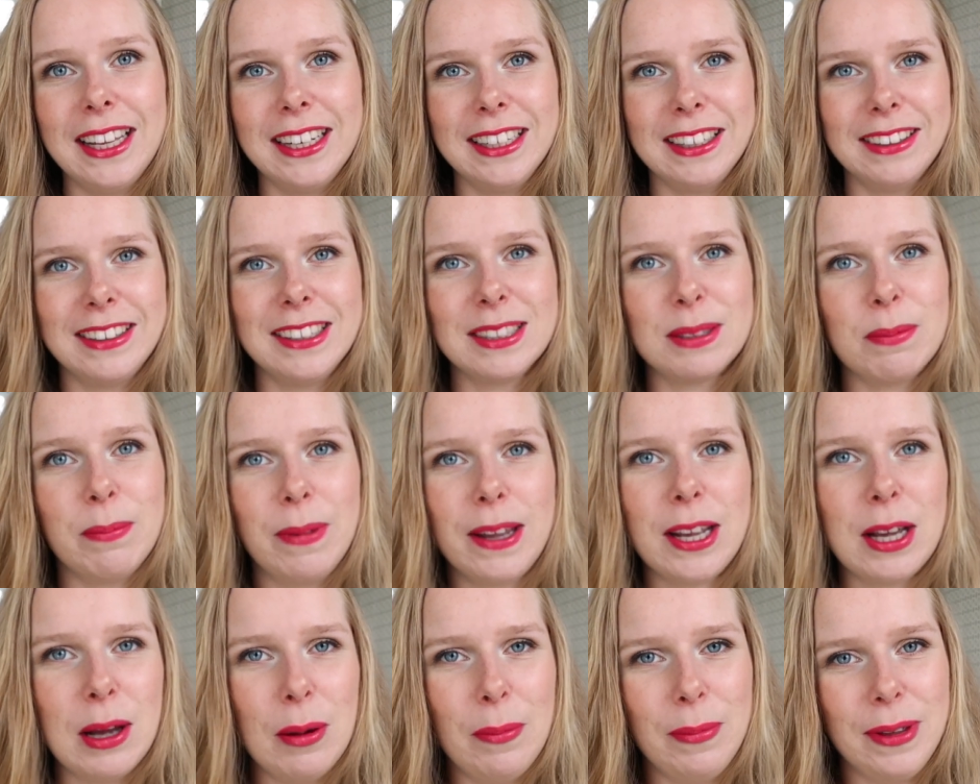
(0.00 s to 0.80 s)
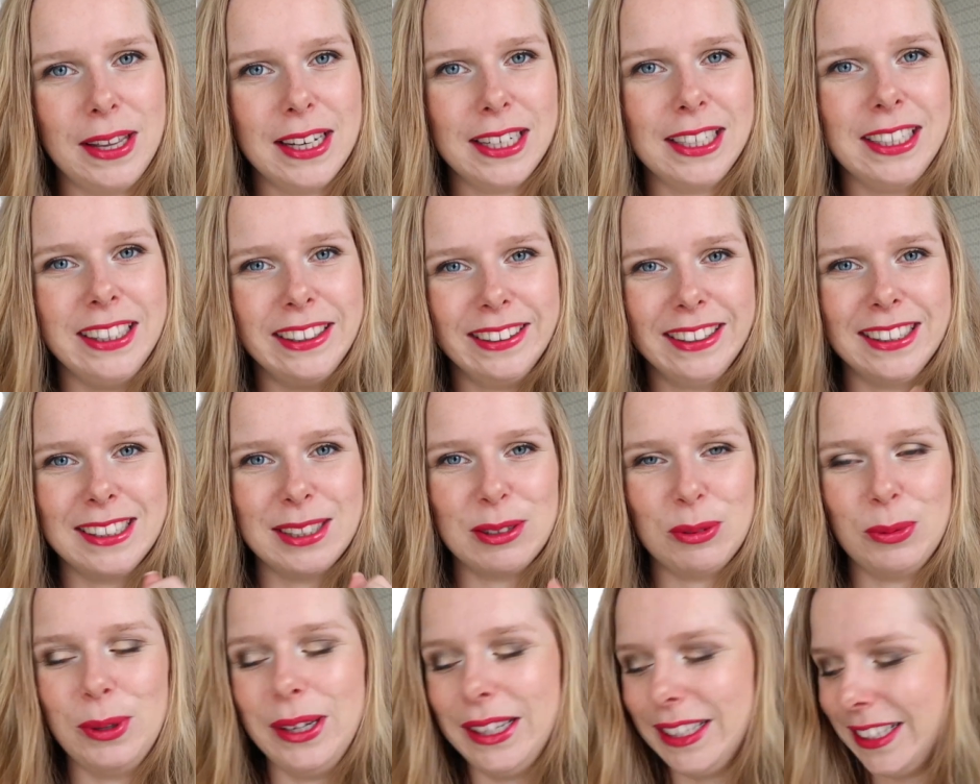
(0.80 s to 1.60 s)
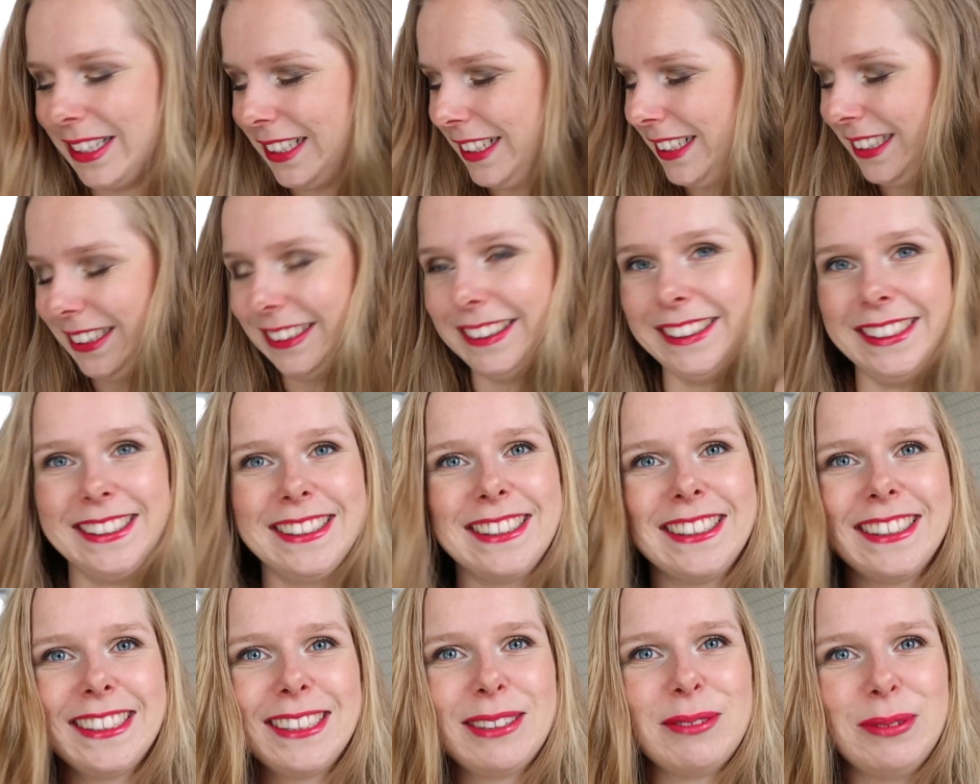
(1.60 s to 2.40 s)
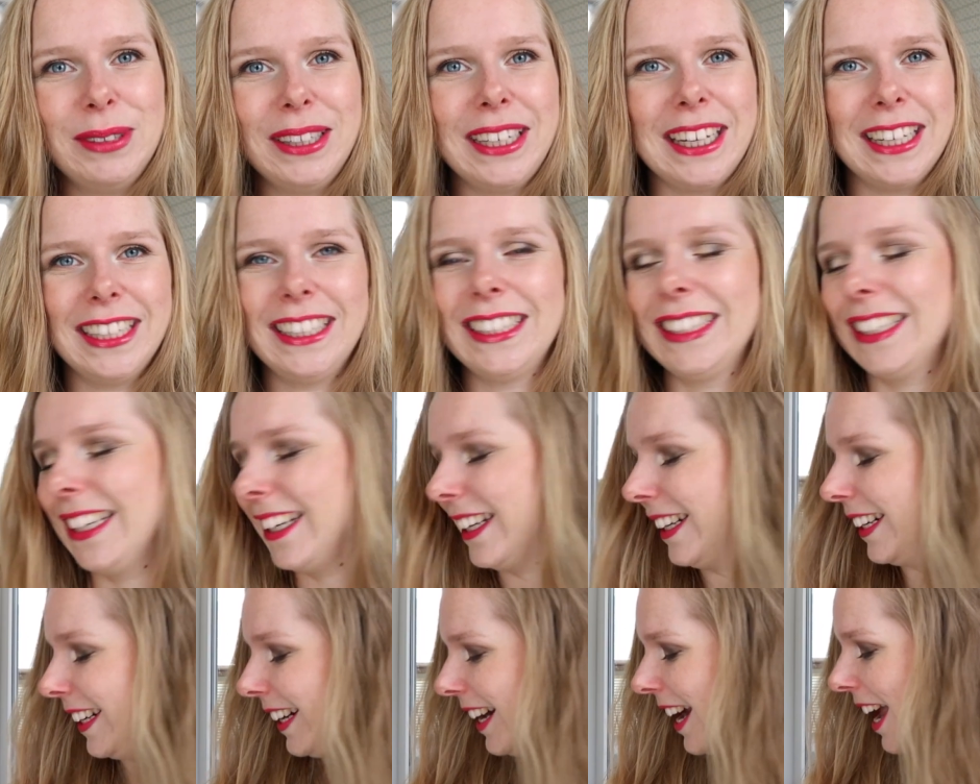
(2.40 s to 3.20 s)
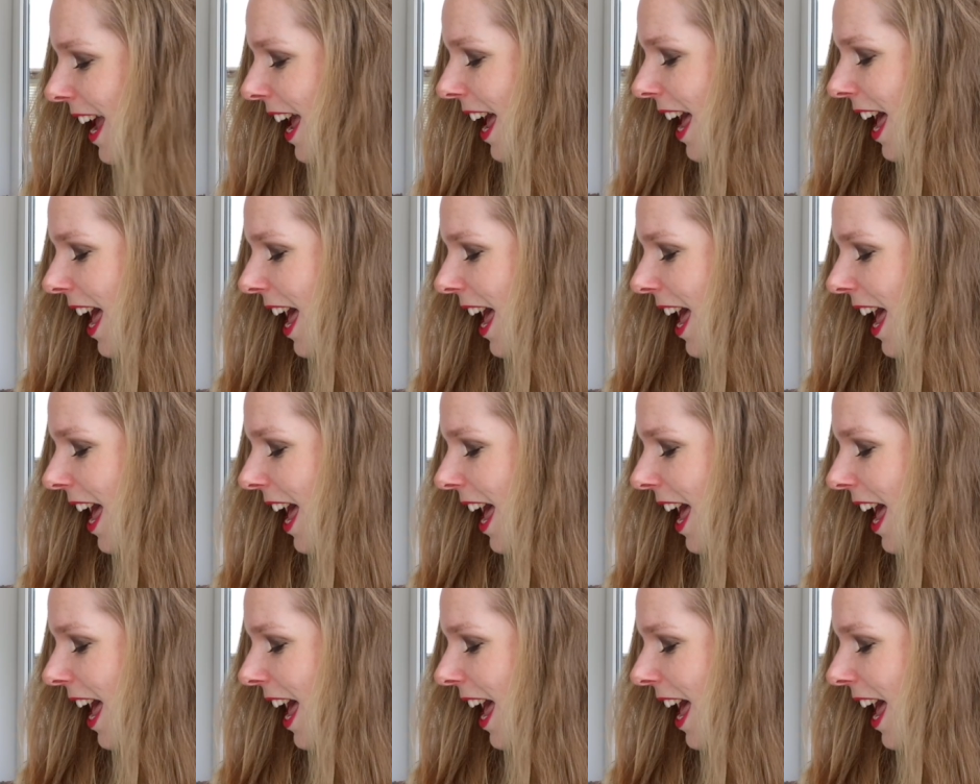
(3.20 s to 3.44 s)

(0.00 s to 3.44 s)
and there is makeup in here as well. Yes, we're getting there.